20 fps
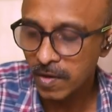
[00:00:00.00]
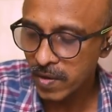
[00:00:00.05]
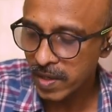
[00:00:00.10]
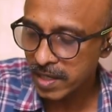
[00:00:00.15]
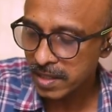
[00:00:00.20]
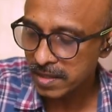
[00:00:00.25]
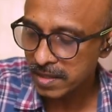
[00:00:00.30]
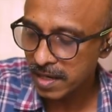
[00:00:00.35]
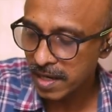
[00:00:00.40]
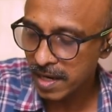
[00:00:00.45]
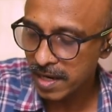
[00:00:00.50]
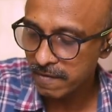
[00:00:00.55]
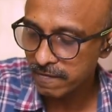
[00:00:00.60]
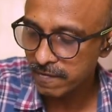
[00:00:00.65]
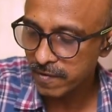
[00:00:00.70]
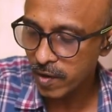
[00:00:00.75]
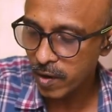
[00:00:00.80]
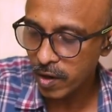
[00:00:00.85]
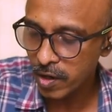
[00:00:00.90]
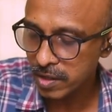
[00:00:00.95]
all right, and
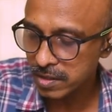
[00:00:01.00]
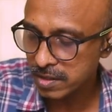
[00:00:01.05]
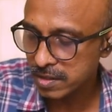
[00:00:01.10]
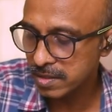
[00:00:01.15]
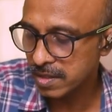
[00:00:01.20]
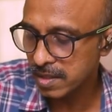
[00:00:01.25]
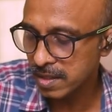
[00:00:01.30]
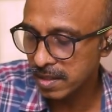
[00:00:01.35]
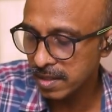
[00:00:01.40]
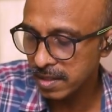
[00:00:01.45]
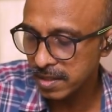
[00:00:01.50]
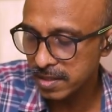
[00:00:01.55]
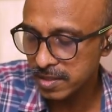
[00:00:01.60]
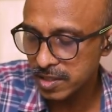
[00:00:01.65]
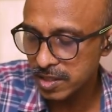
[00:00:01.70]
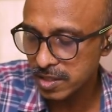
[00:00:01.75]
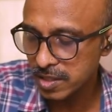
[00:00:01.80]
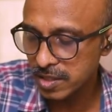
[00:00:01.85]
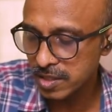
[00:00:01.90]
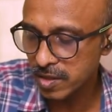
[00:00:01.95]
I've got,
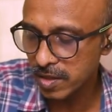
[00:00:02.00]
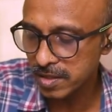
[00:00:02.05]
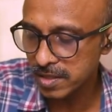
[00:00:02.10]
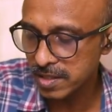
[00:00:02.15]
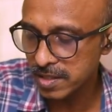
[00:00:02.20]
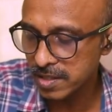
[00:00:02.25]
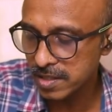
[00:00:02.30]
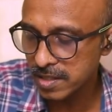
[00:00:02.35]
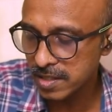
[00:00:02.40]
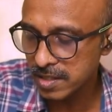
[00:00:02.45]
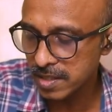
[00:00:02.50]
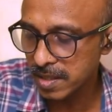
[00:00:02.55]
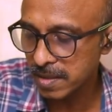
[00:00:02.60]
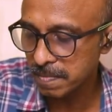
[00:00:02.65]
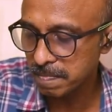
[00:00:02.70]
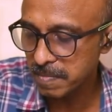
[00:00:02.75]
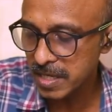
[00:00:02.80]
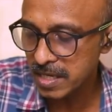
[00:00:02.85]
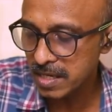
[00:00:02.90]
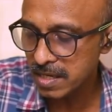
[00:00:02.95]
let's just call this
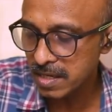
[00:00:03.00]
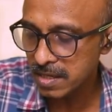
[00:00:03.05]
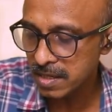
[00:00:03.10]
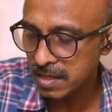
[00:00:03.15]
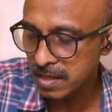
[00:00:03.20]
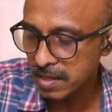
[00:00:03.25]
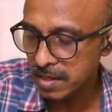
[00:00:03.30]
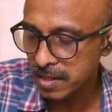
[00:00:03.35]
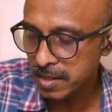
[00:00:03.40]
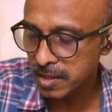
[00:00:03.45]
P,